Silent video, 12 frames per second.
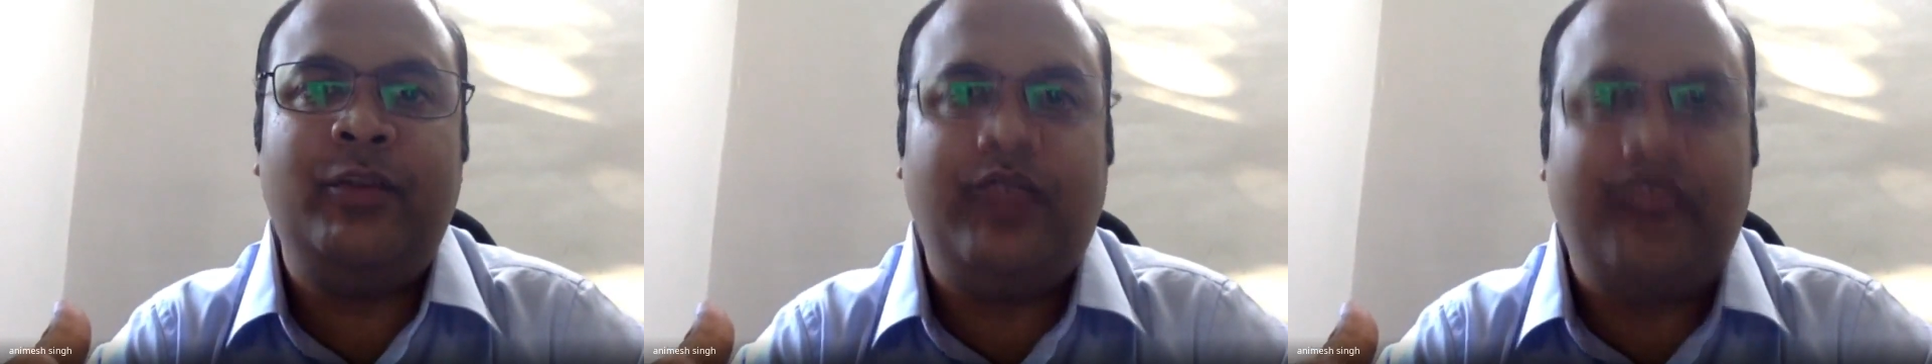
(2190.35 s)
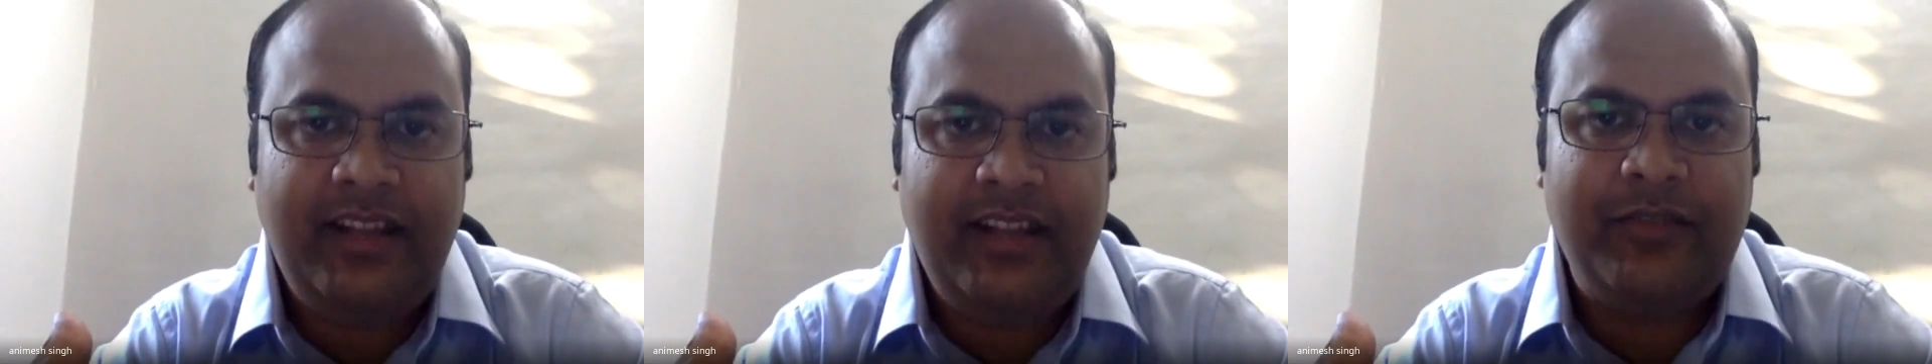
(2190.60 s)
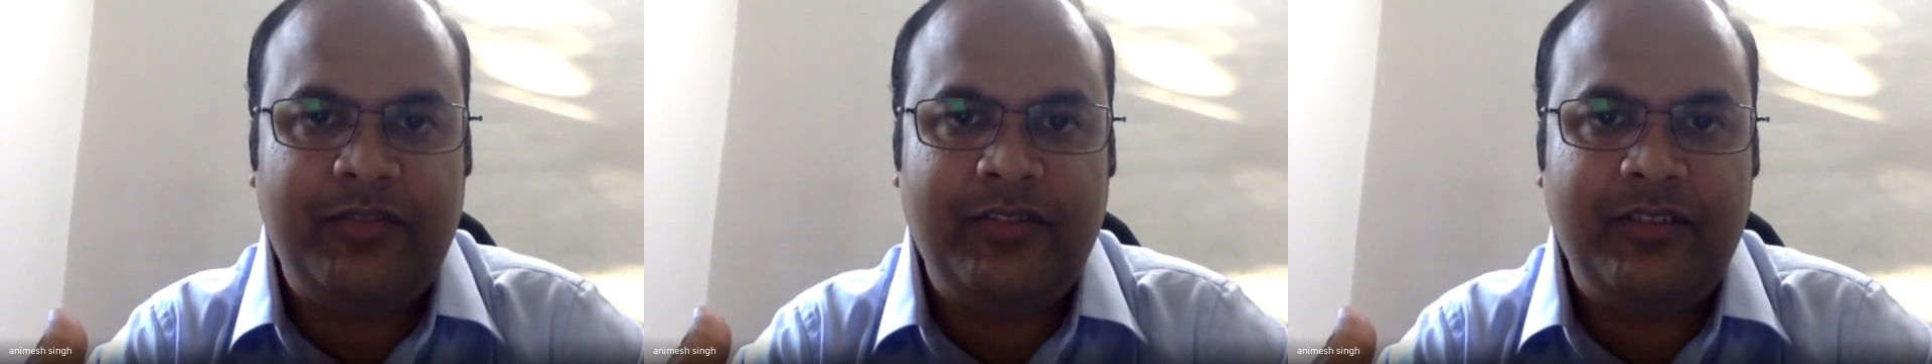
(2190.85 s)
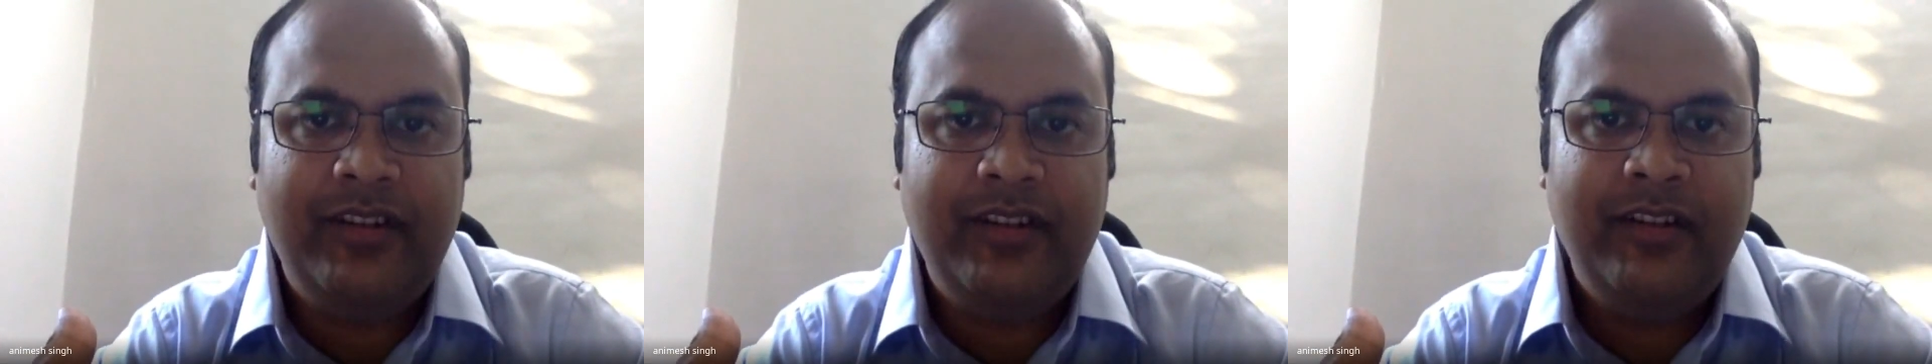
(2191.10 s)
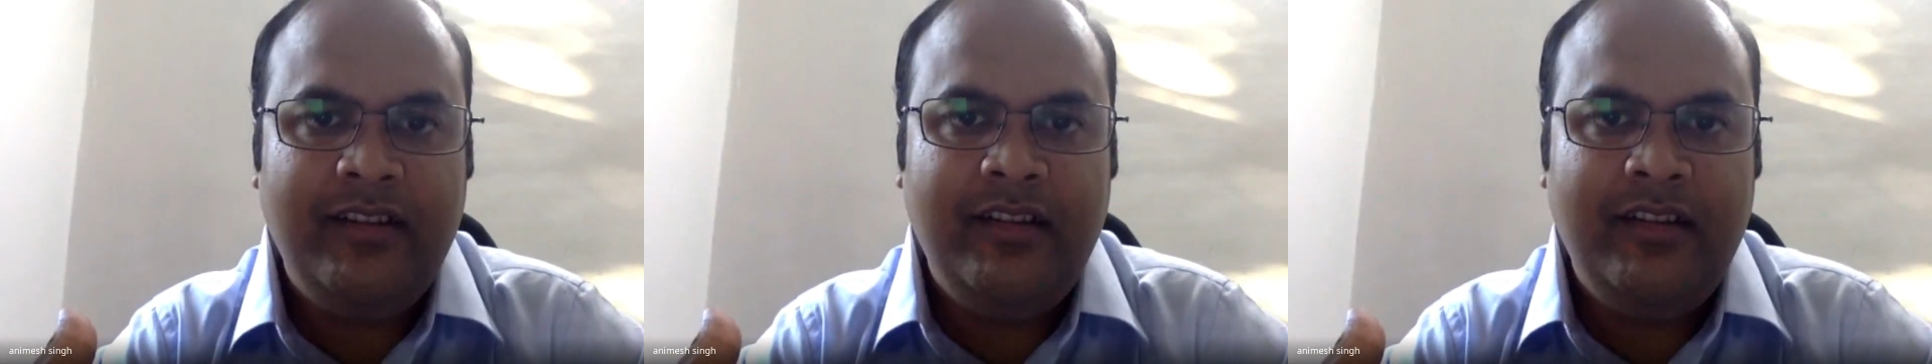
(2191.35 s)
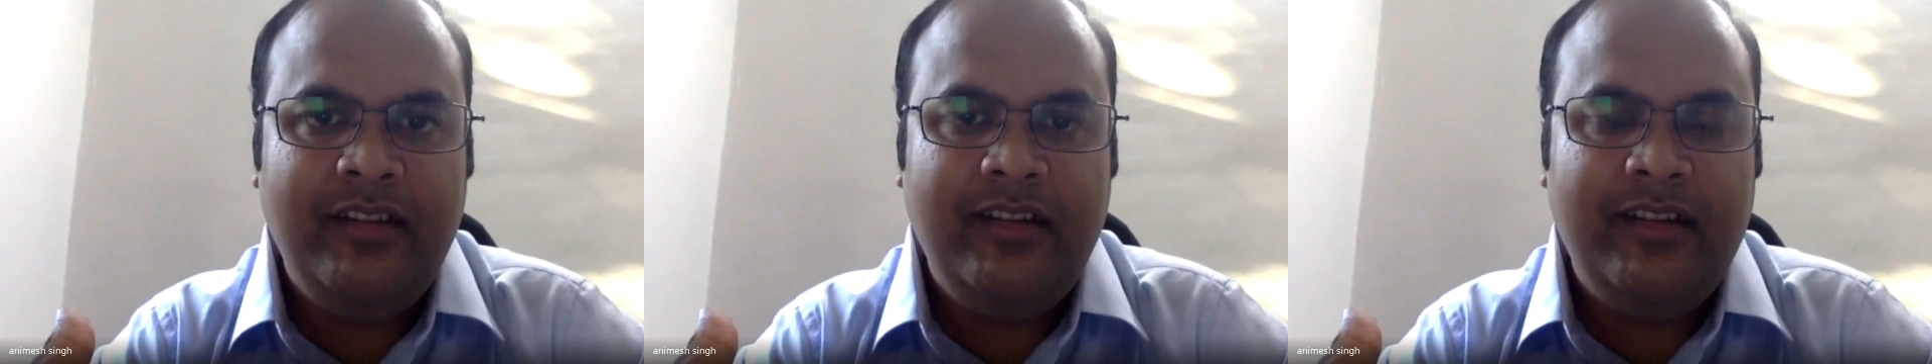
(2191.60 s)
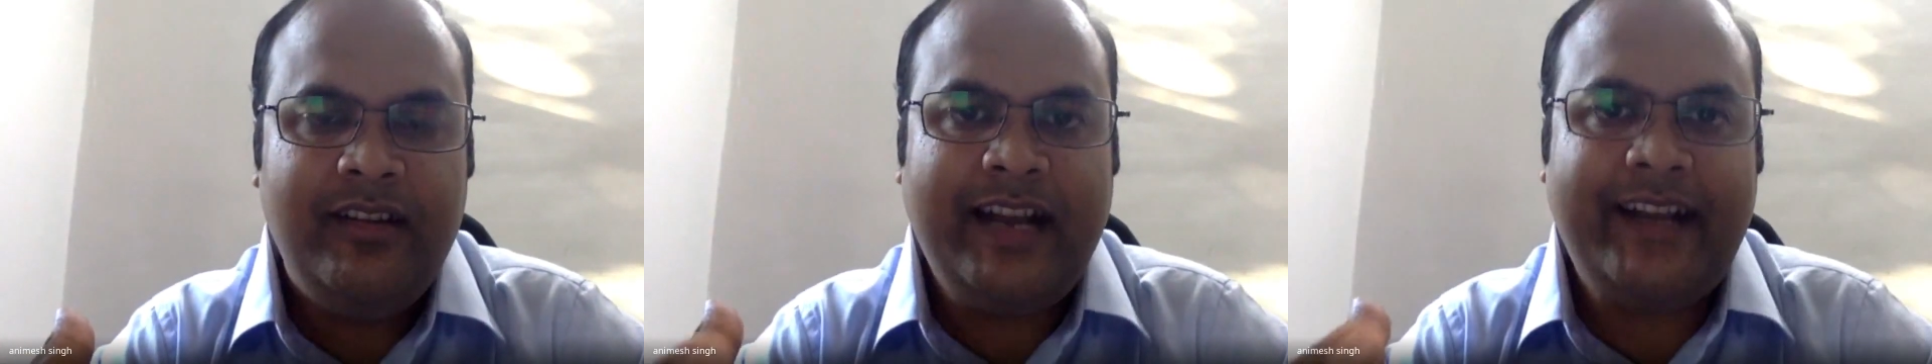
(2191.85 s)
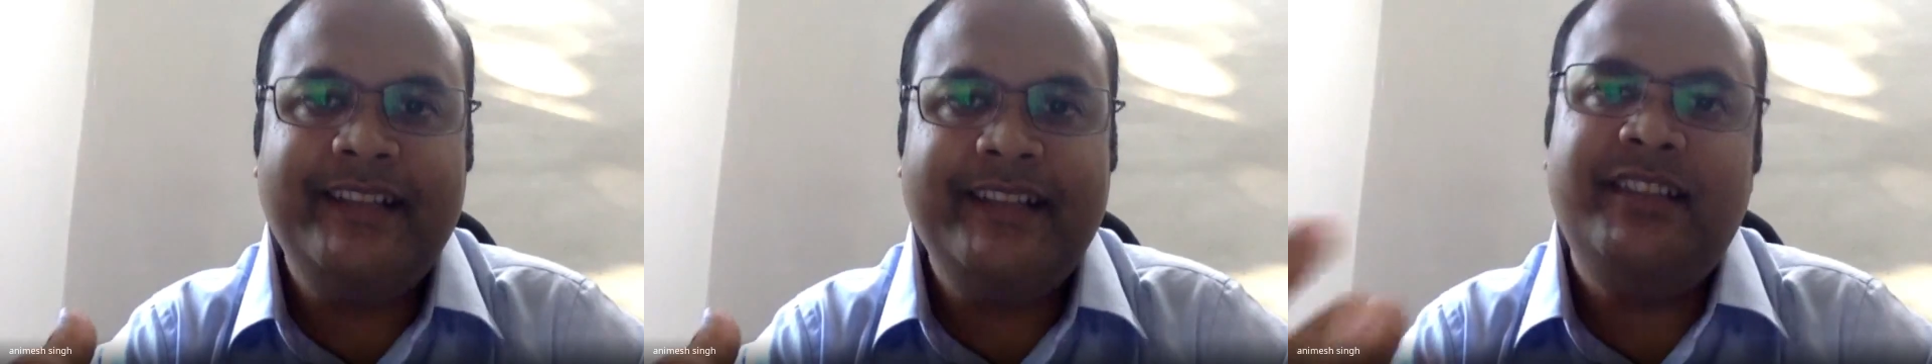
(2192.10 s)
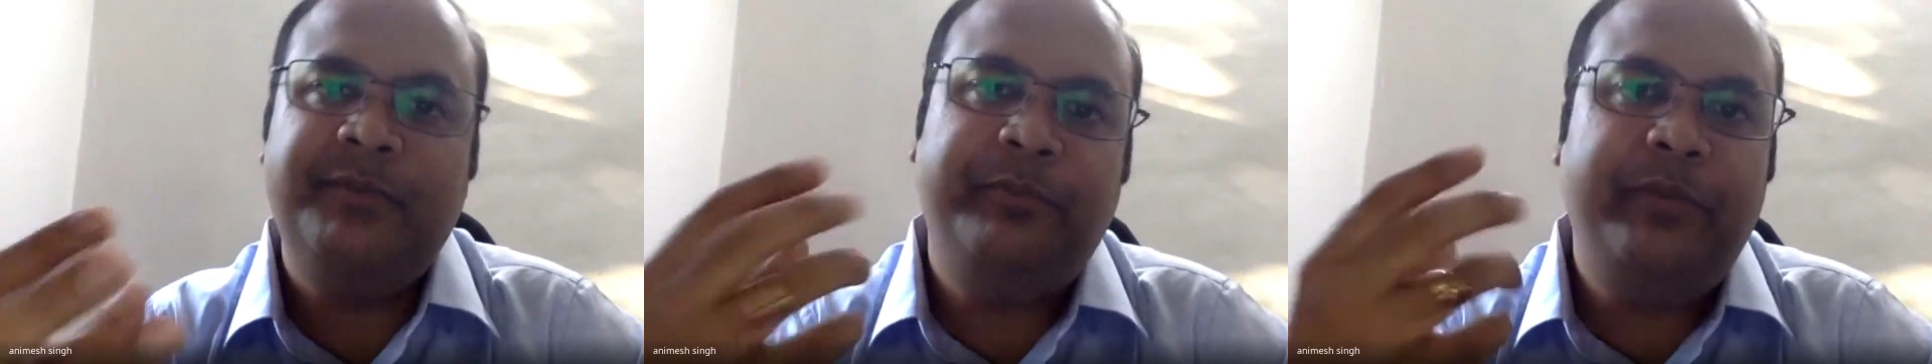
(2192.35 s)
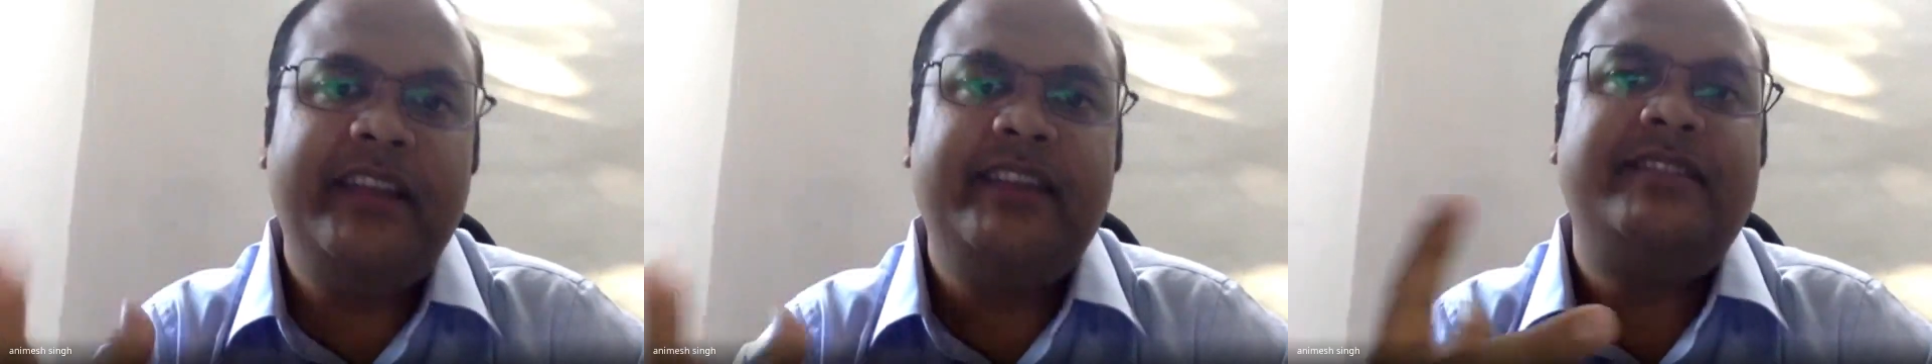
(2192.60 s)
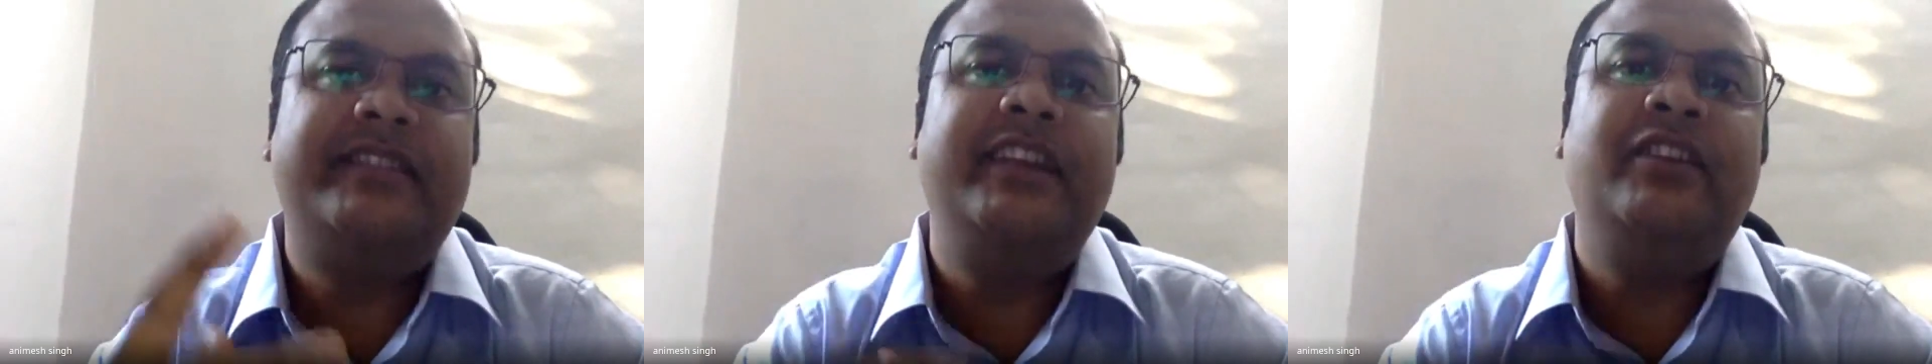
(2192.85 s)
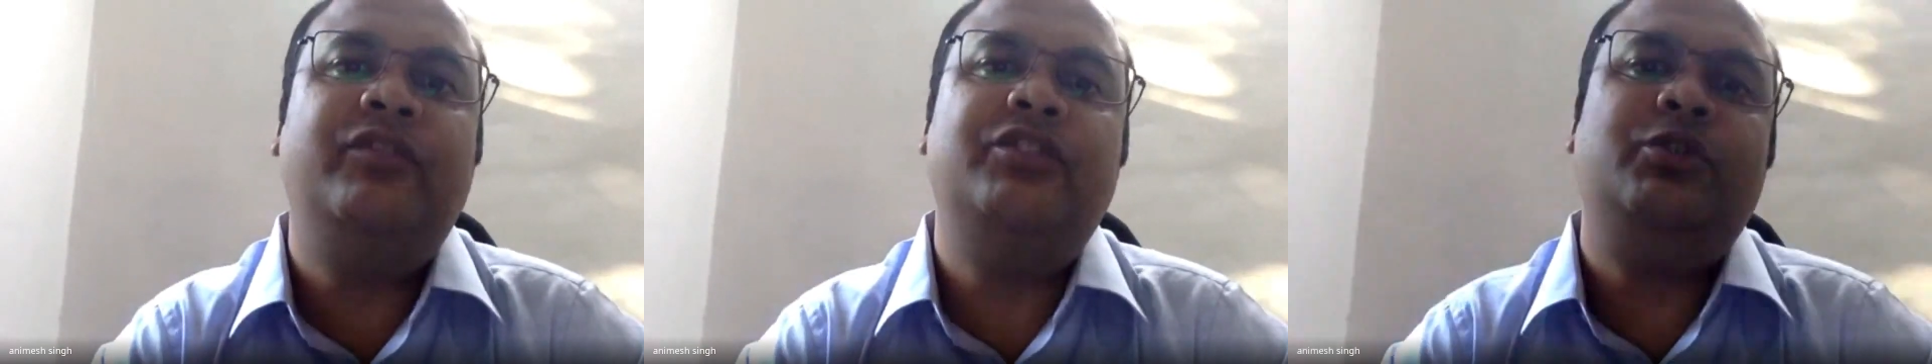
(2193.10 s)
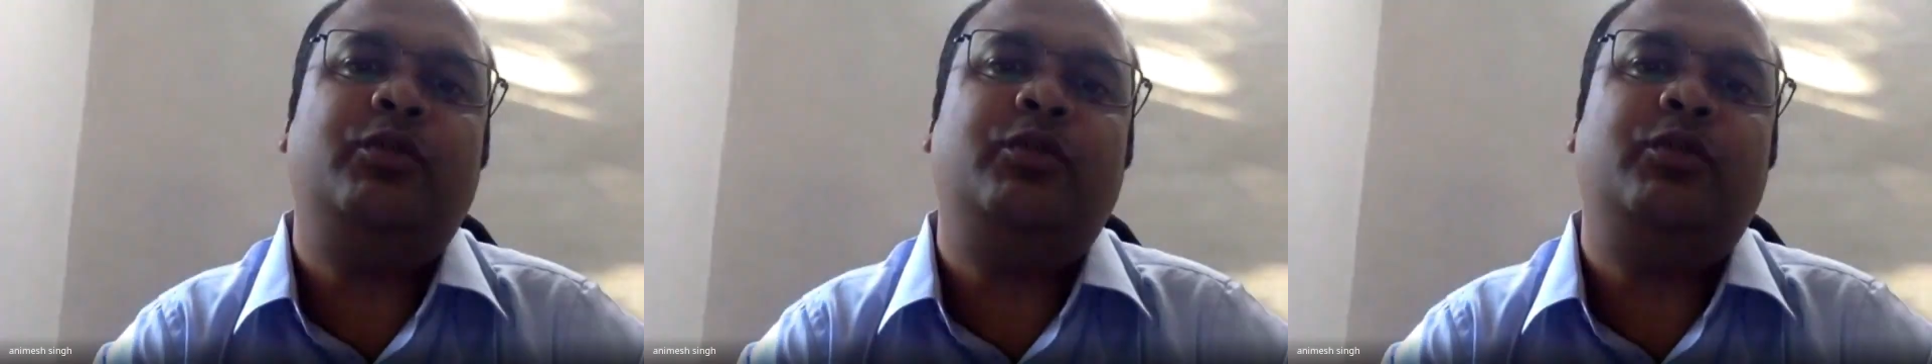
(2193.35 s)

relief, that is the best thing which you